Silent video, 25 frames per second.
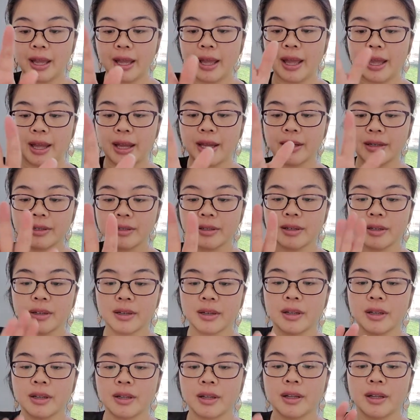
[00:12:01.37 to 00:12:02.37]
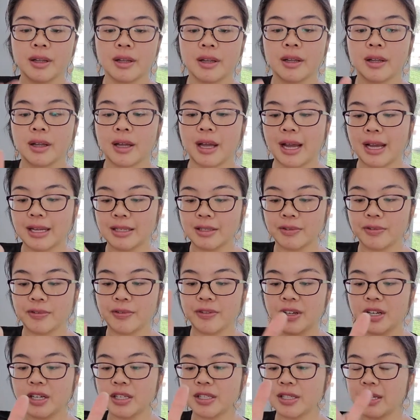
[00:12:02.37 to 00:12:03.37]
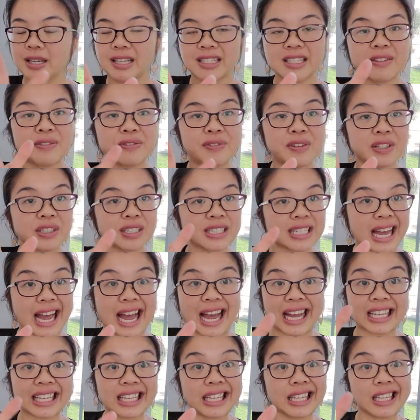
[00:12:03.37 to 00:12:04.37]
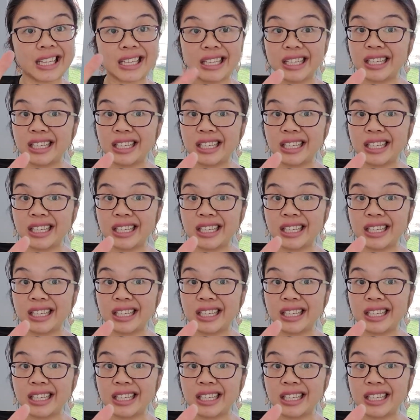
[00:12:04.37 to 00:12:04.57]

And as it finished, it doesn't feel tacky.